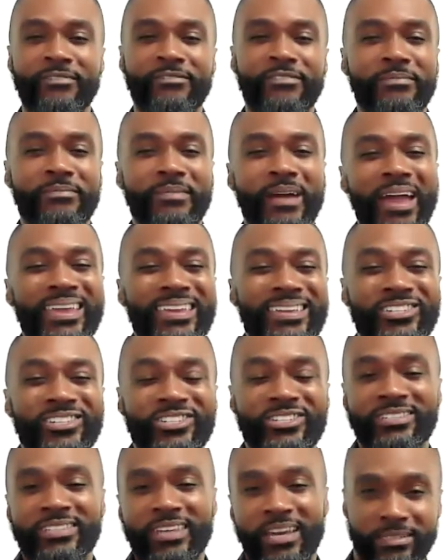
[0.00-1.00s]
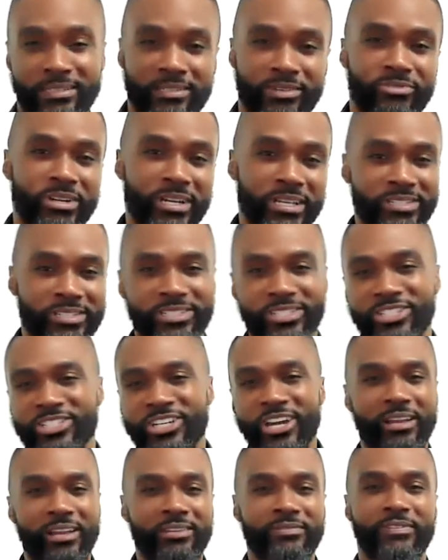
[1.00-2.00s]
from each sector related to
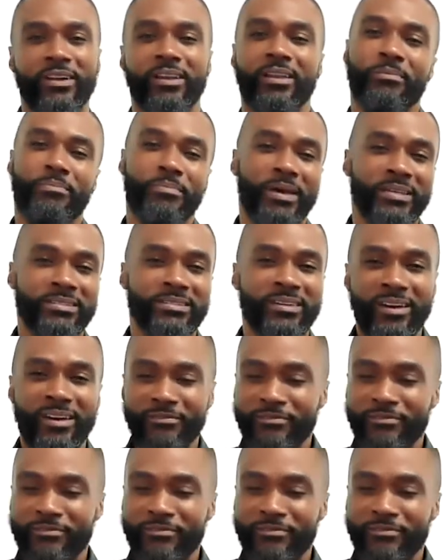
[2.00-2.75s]
child development,